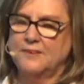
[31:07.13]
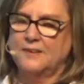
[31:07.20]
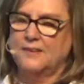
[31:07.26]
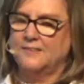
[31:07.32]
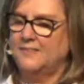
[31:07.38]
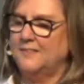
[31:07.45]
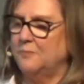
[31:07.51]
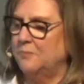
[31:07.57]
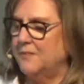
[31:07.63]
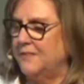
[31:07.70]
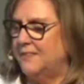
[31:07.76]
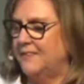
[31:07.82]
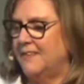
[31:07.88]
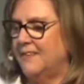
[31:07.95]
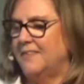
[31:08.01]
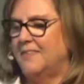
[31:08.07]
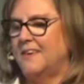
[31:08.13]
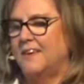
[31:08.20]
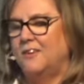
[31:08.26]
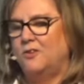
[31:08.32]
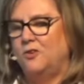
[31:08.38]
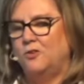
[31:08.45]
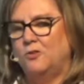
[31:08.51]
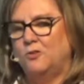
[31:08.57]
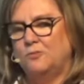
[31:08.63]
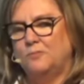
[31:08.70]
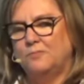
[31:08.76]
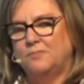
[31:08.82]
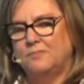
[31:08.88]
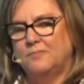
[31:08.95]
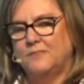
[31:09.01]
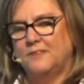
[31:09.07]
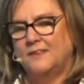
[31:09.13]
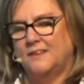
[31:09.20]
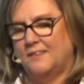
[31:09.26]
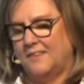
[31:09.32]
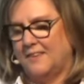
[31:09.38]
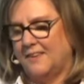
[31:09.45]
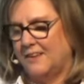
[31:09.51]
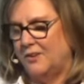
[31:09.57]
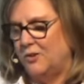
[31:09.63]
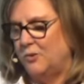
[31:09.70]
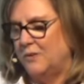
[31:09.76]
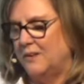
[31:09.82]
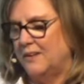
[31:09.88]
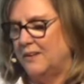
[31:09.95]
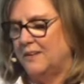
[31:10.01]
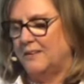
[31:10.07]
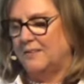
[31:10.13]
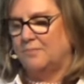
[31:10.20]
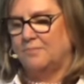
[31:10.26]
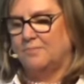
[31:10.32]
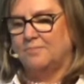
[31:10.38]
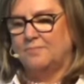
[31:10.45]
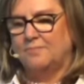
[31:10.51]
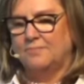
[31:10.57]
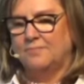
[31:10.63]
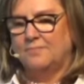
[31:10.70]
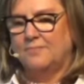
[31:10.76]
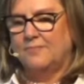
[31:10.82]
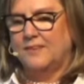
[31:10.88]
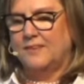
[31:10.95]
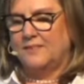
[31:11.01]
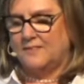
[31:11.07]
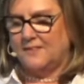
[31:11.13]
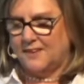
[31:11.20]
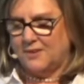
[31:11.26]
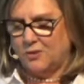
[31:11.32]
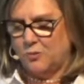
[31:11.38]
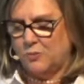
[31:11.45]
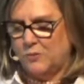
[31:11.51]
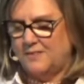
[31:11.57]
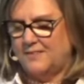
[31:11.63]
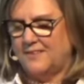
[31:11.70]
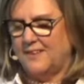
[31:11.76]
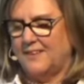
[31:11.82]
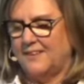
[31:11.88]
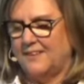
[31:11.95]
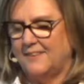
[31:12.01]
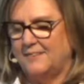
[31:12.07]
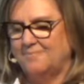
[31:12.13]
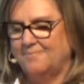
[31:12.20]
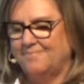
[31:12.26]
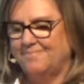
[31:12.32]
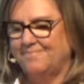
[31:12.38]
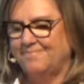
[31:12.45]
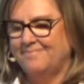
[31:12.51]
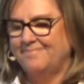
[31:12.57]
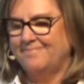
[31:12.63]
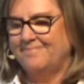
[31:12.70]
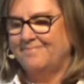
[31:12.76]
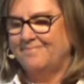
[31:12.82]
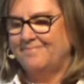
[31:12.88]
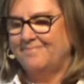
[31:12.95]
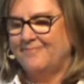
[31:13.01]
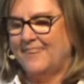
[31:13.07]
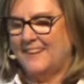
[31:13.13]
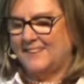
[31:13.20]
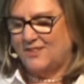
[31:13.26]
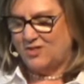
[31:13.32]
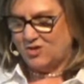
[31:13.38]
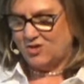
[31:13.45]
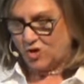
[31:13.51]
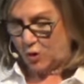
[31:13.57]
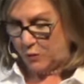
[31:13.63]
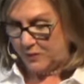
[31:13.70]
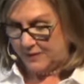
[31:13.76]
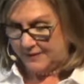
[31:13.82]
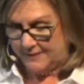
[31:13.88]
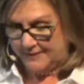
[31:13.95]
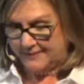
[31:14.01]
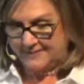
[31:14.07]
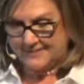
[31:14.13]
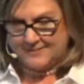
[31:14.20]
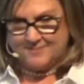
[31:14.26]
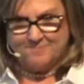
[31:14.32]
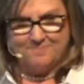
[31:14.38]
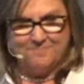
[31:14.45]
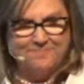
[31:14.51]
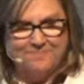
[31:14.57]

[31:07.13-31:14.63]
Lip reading: I simply say thank you and thank you again. And together we say, and so it is.